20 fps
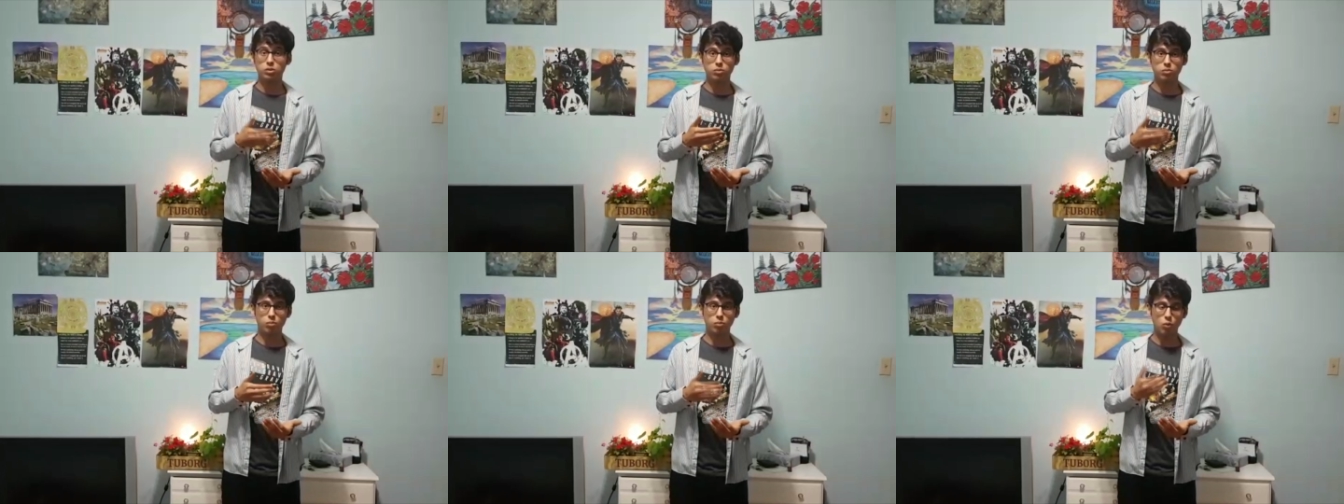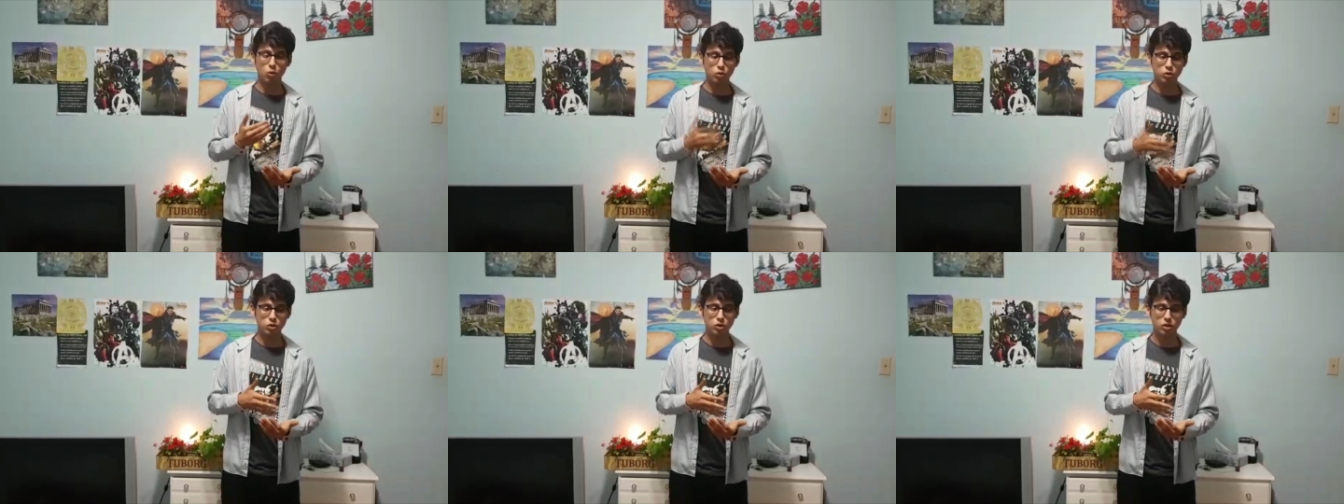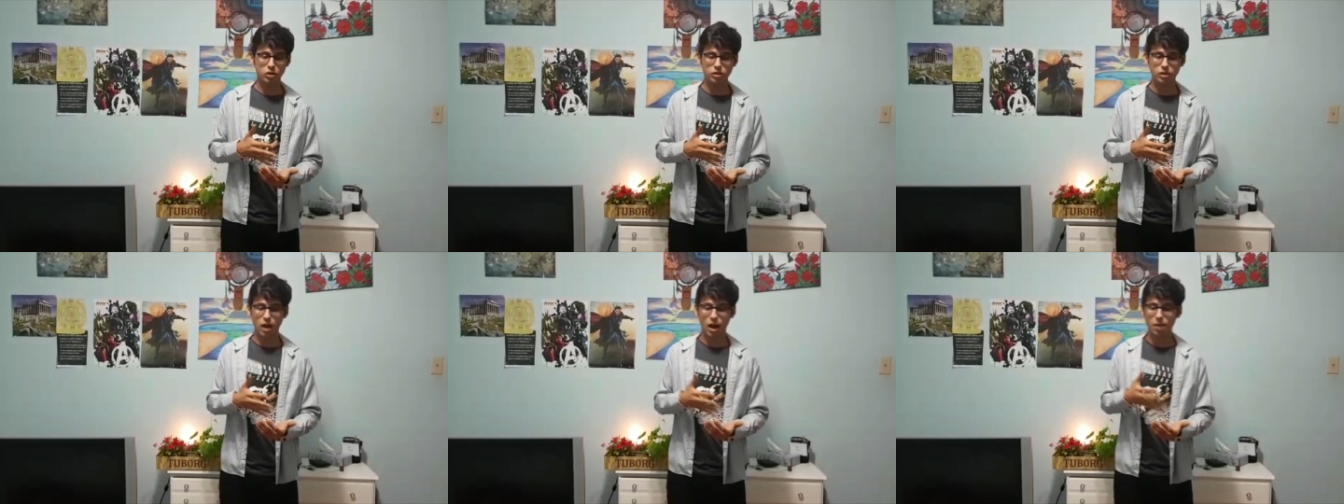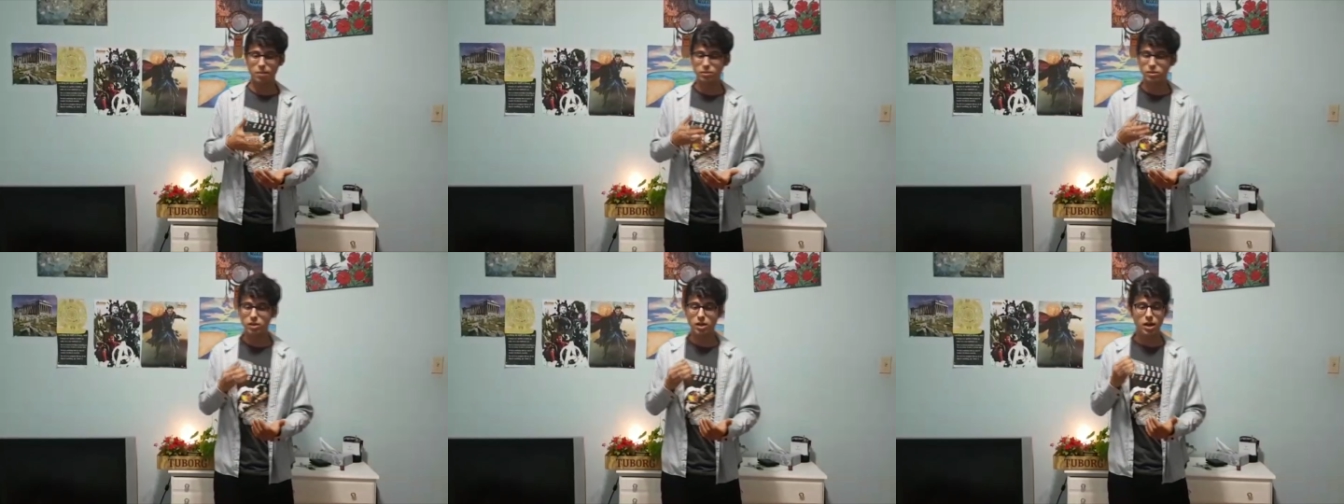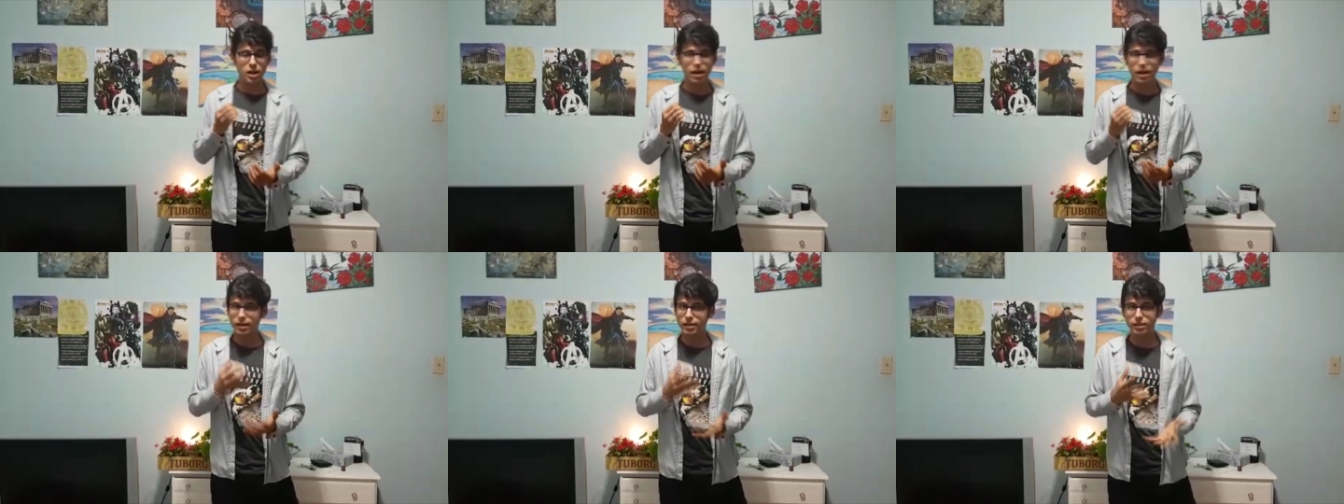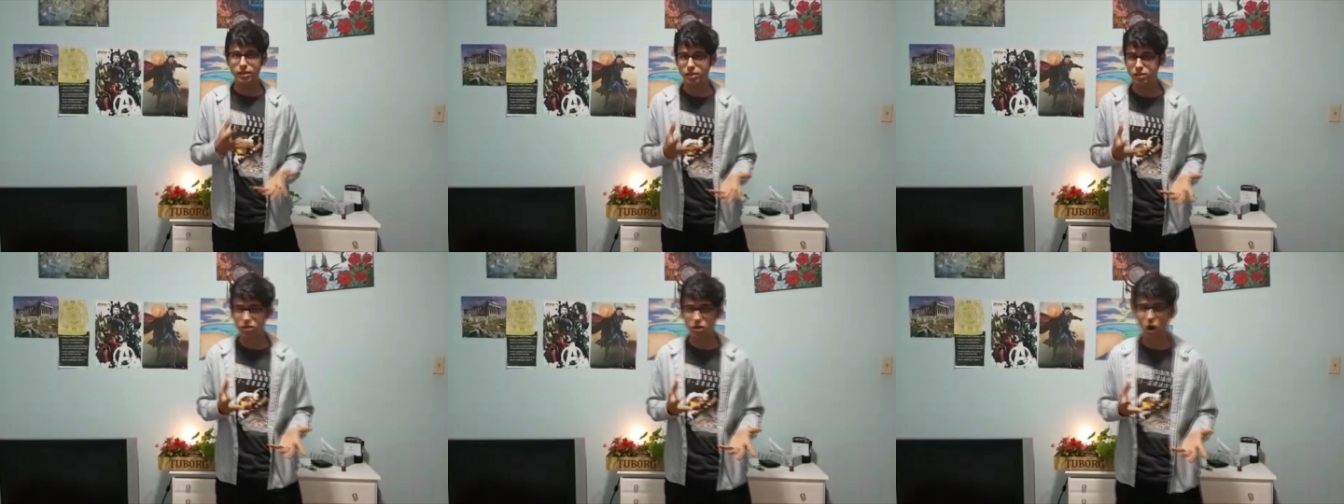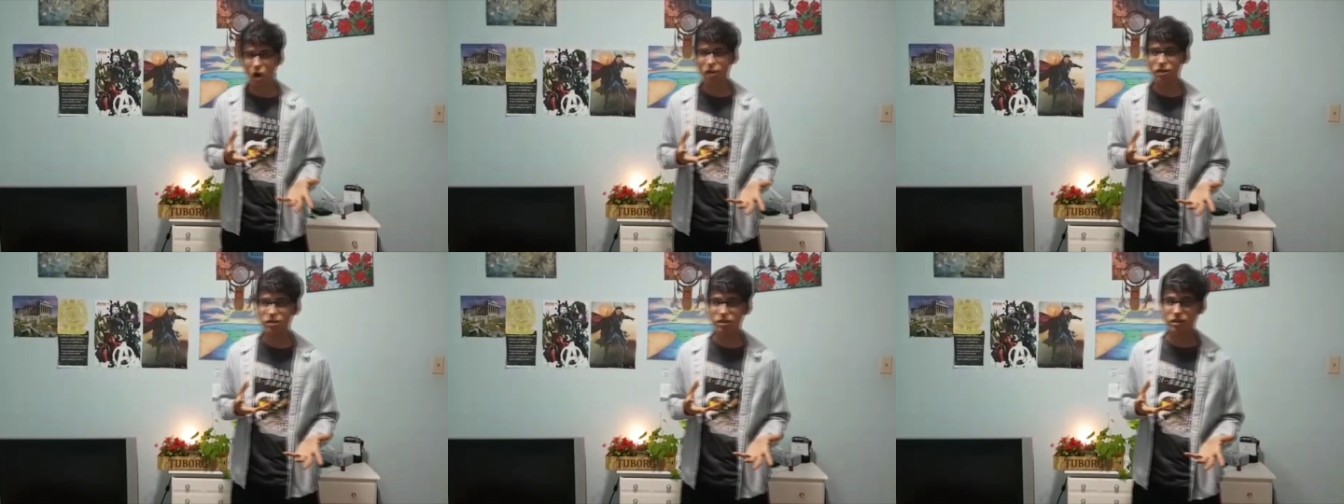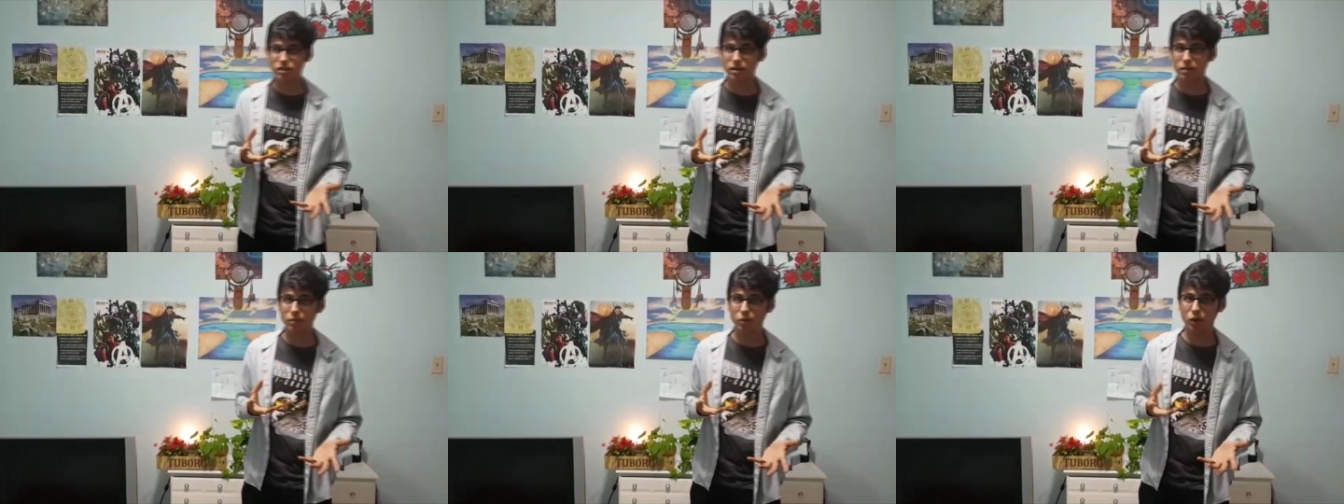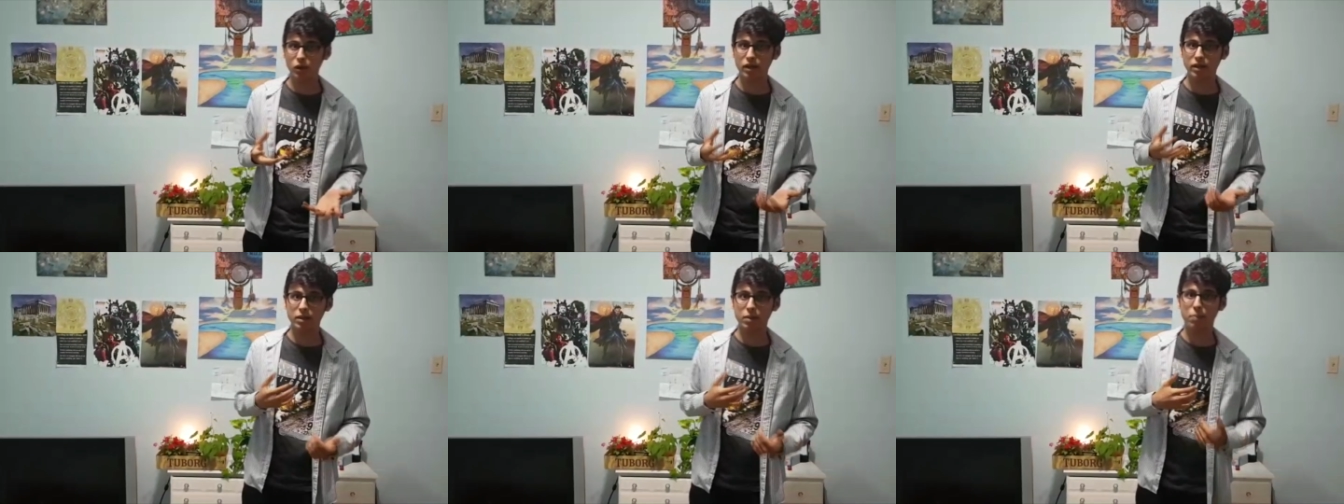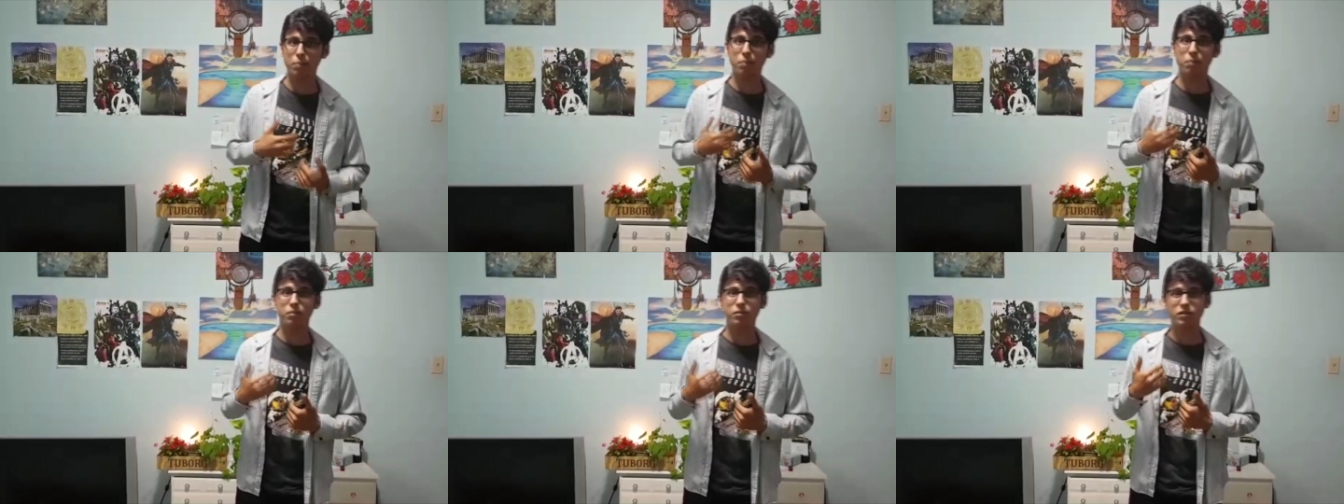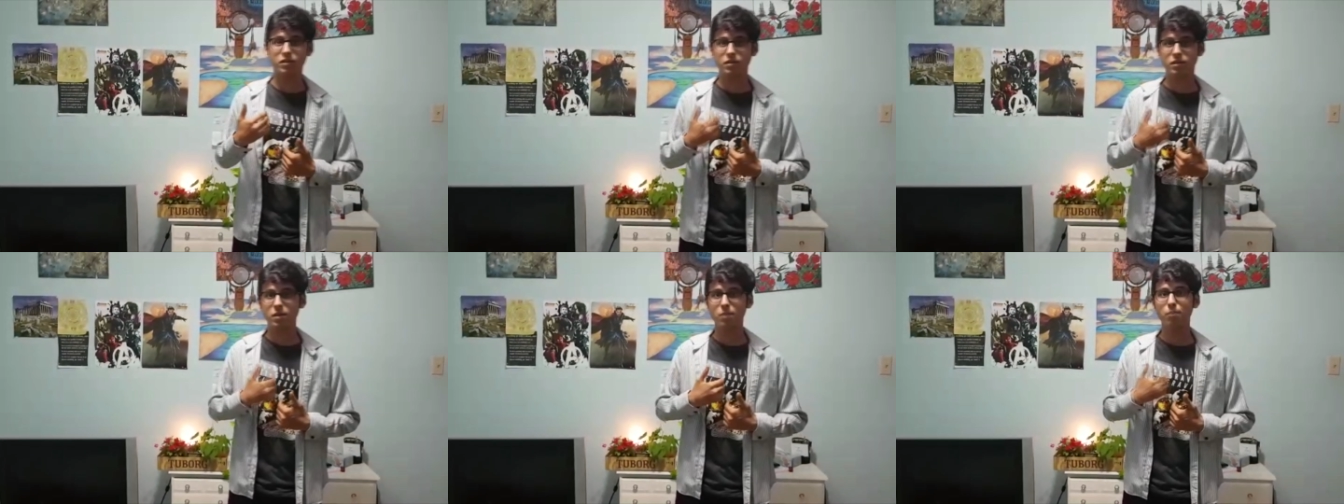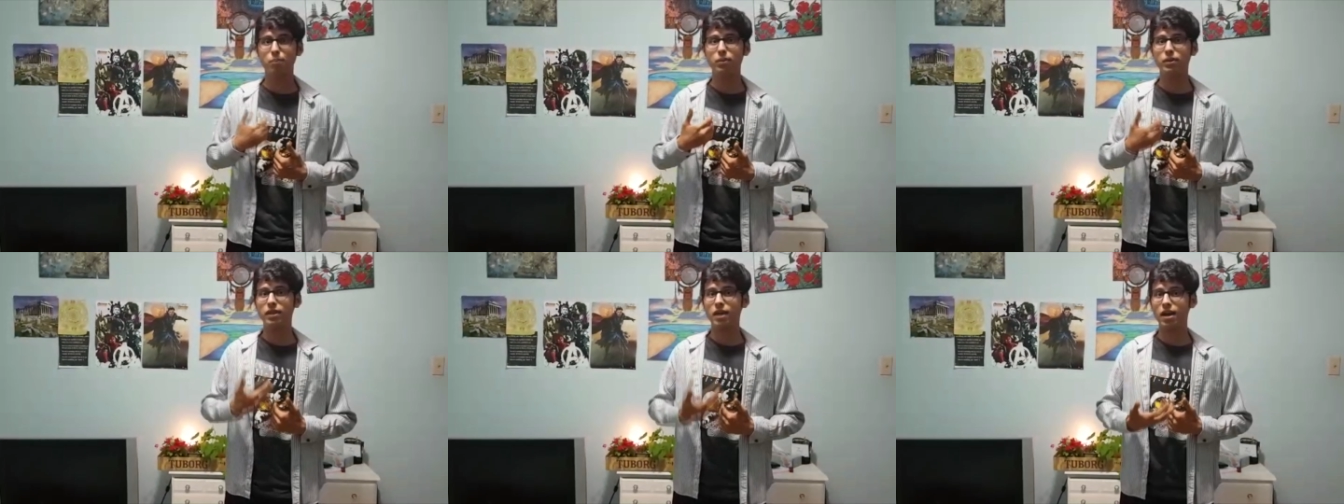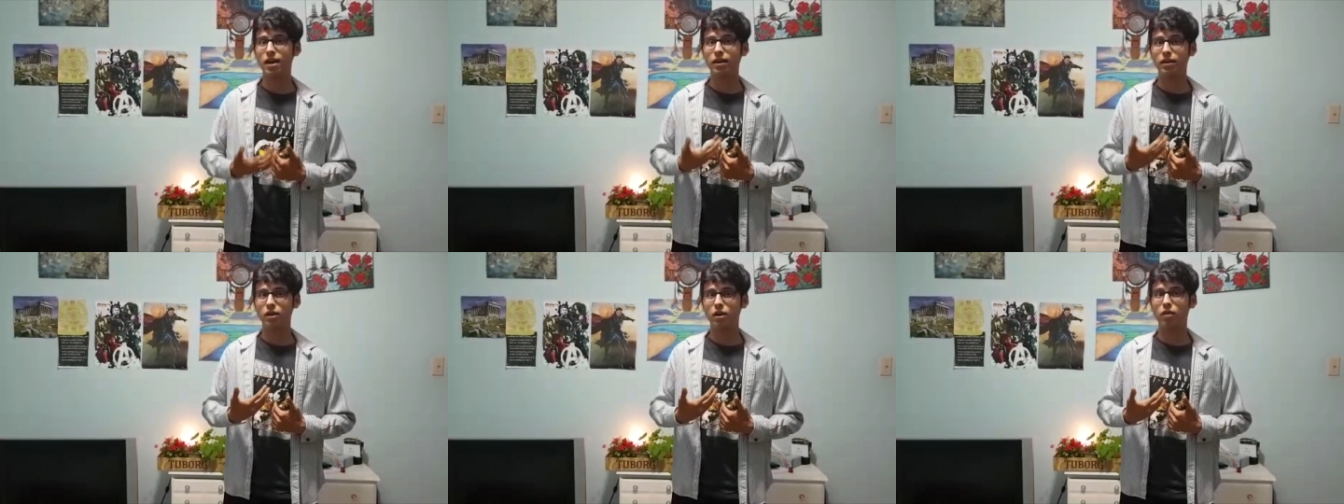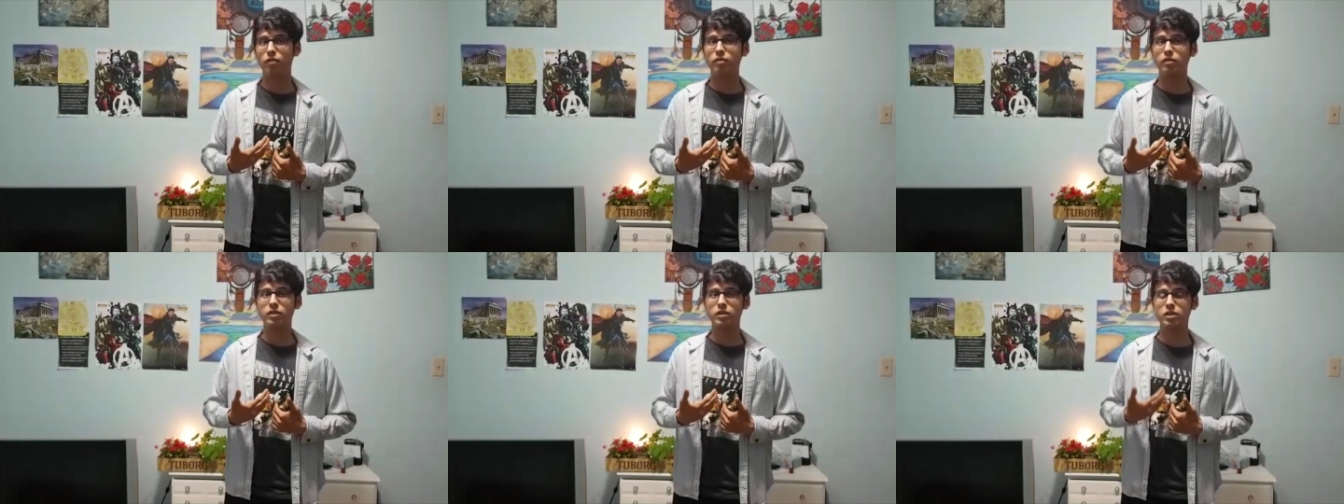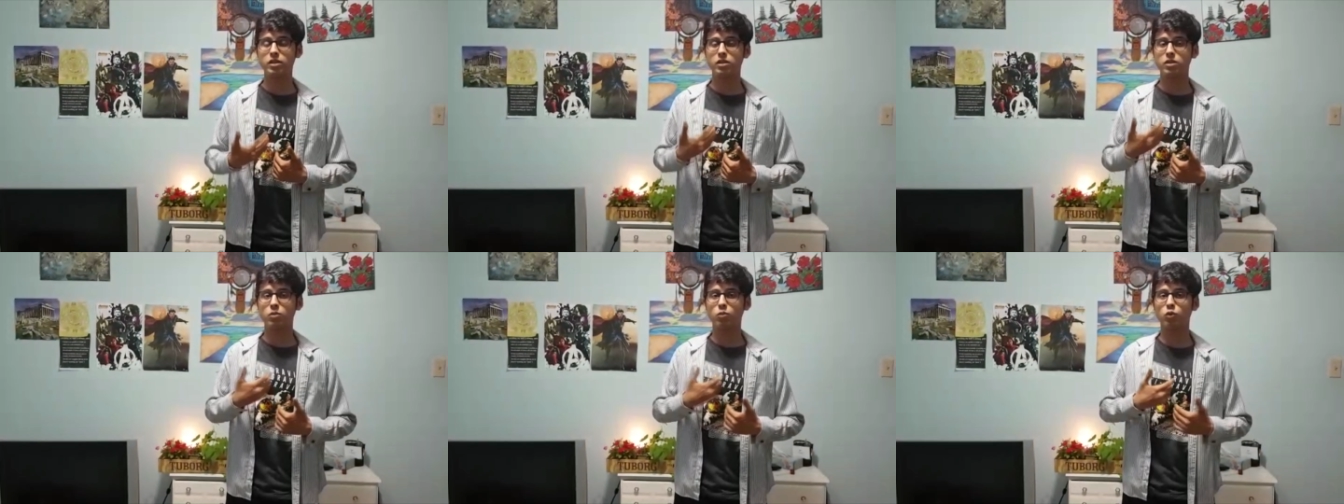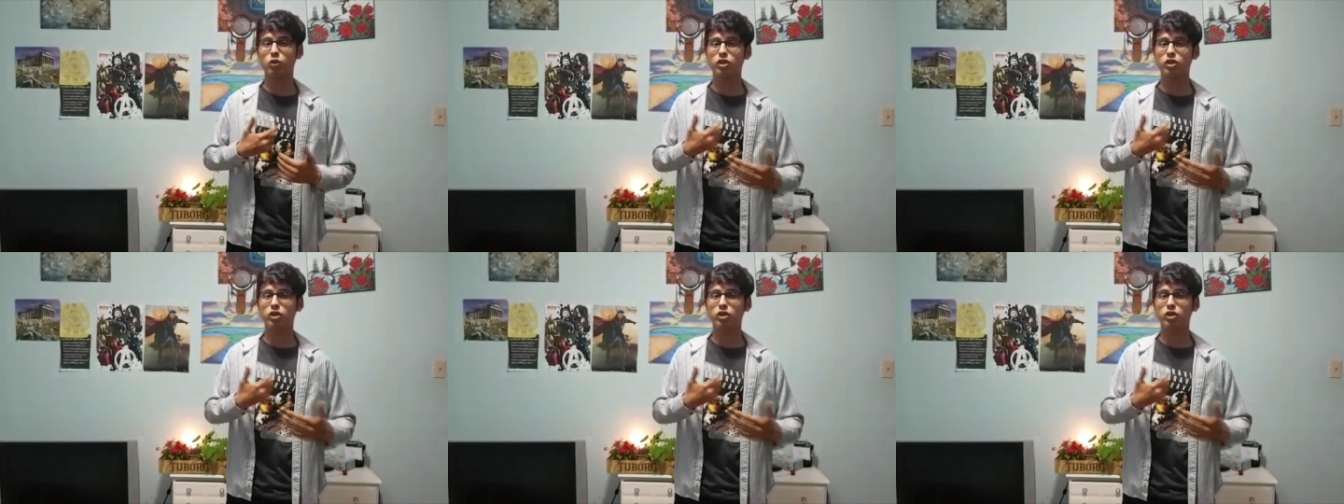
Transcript: most of the times, it does not stimulate the sympathetic nervous system,